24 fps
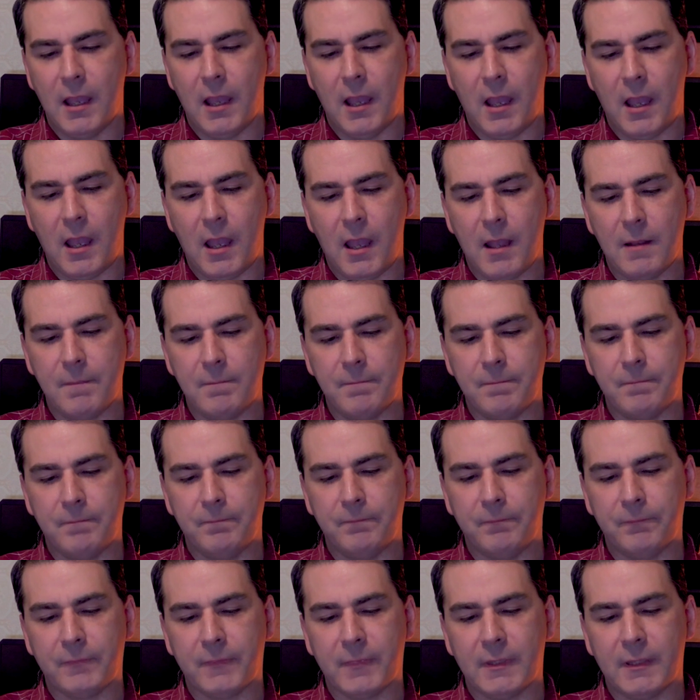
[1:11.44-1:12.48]

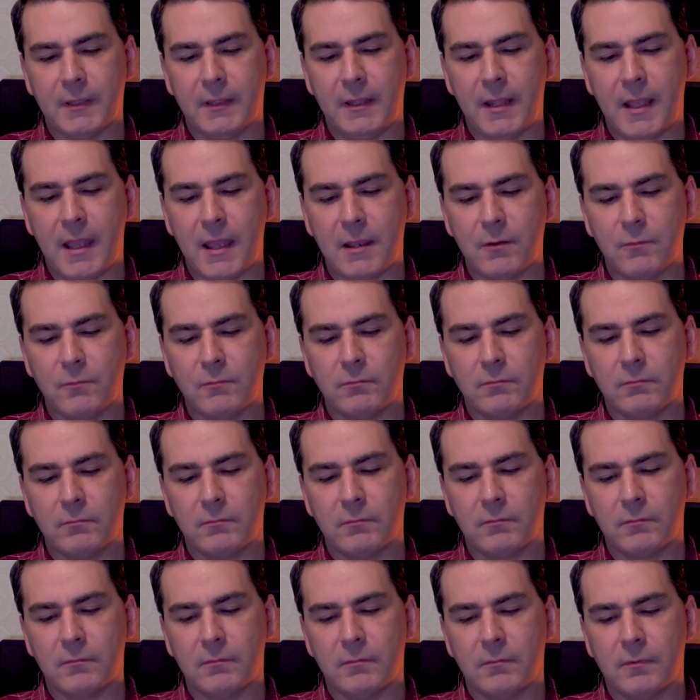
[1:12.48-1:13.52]
Now
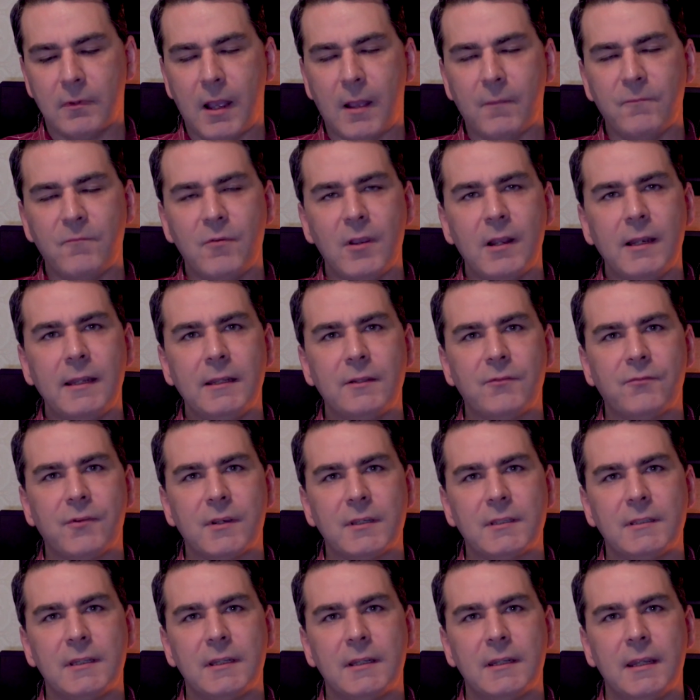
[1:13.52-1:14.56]
I'm really
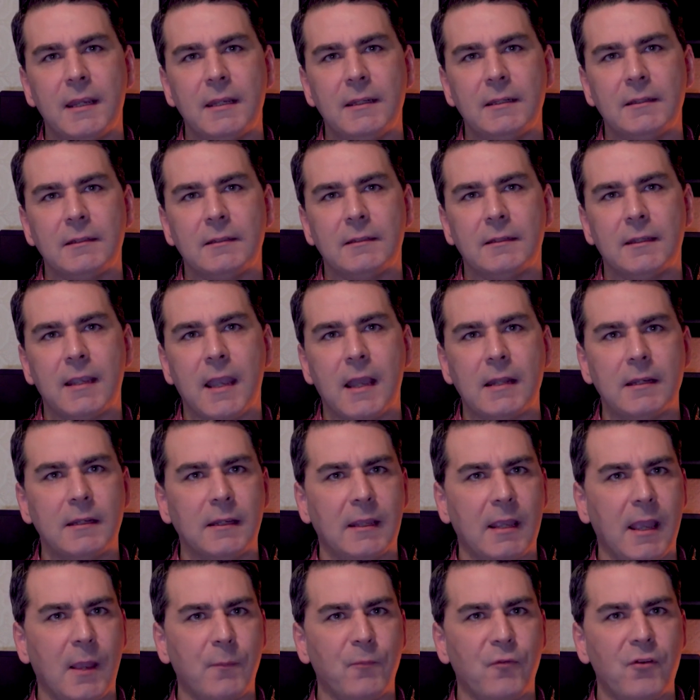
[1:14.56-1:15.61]
interested in Canon
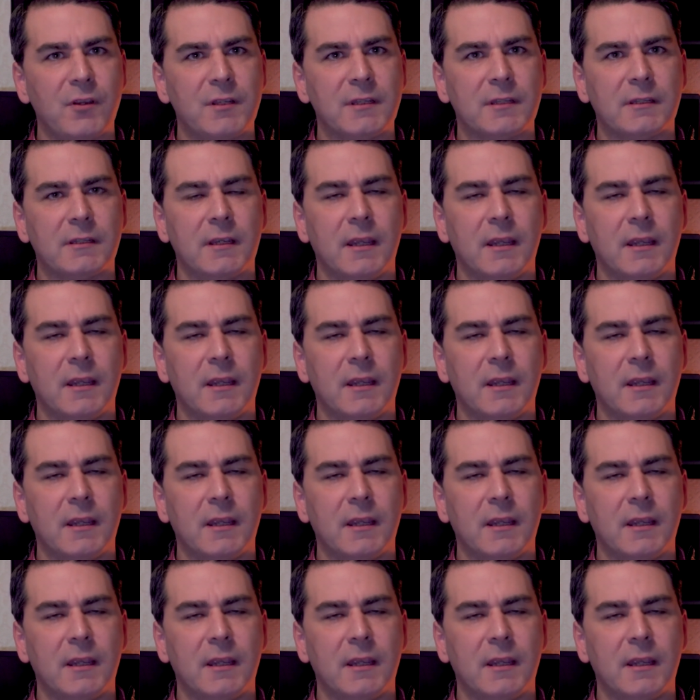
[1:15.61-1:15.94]
cameras.